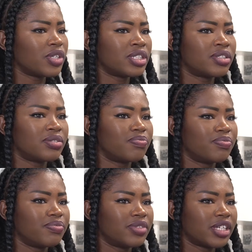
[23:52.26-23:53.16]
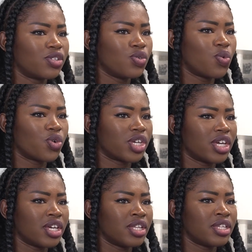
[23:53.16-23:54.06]
It's like you walk
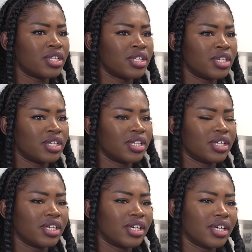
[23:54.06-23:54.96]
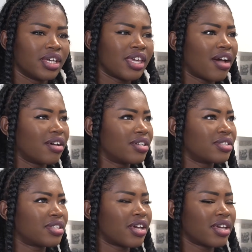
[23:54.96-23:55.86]
in,
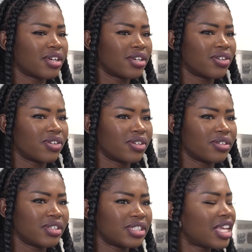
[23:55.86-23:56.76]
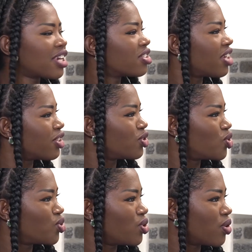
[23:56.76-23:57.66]
it's like a dance
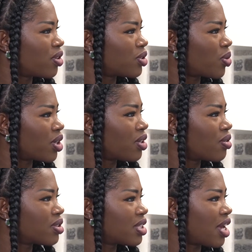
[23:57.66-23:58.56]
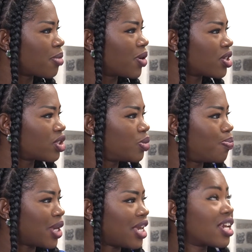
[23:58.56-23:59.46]
studio. That's what it looks like. But it's
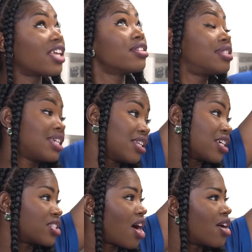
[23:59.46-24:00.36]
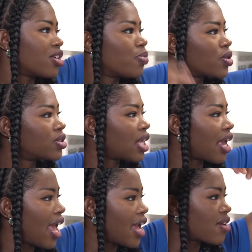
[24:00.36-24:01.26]
big and the ceiling is higher because they
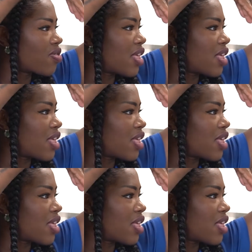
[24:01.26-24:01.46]
hang